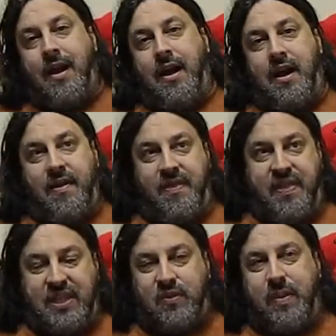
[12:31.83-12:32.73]
Uh,
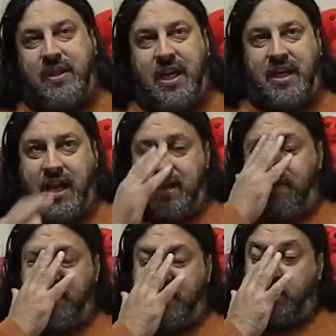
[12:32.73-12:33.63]
this will be done
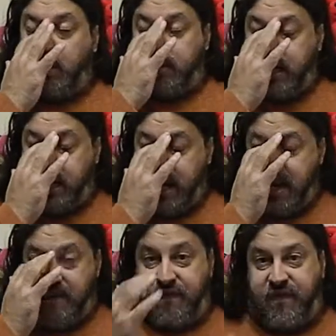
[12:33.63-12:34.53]
under physics. We're going to take
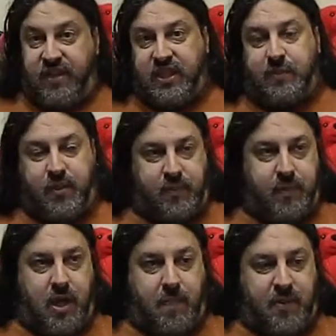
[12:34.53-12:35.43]
a physics pers
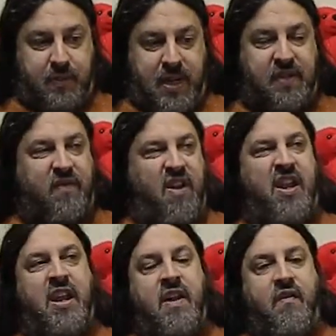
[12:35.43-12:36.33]
uh, perspective,
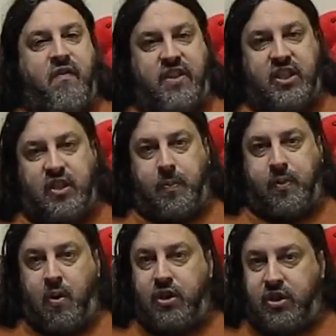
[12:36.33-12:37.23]
a physics
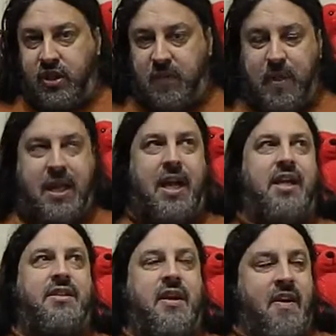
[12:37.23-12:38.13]
approach to this,
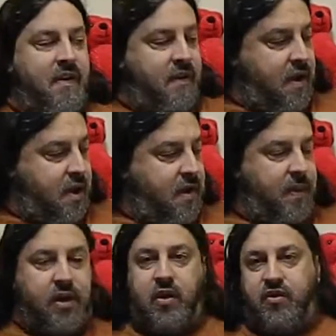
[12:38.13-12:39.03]
because uh,
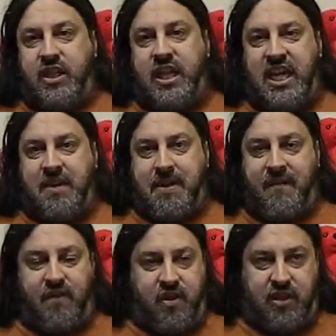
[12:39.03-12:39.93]
they're using E M
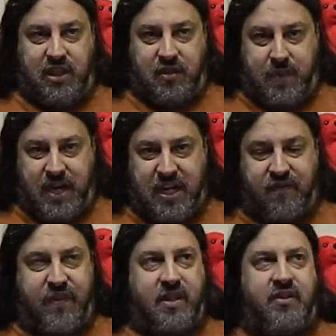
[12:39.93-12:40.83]
F, they're using
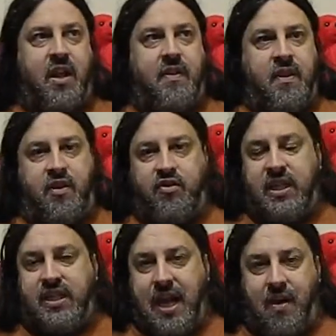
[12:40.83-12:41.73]
electromagnetic fields, they're
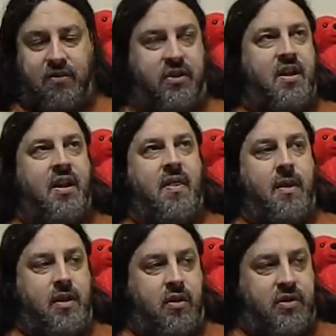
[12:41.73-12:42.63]
using Gauss,
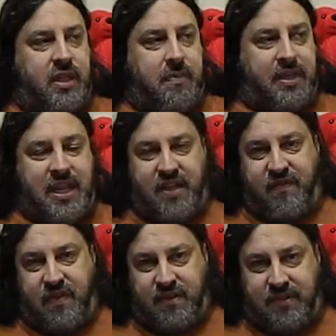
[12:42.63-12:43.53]
they're using magnetic
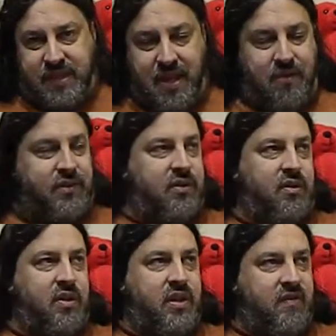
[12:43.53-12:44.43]
fields themselves to
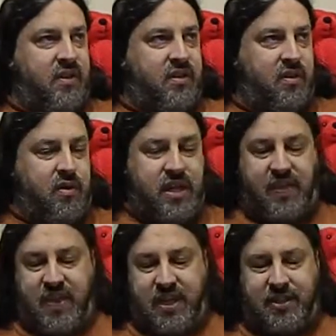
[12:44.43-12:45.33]
look to look
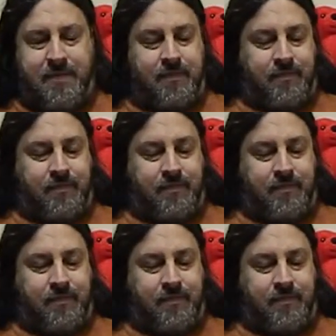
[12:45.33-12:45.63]
at things.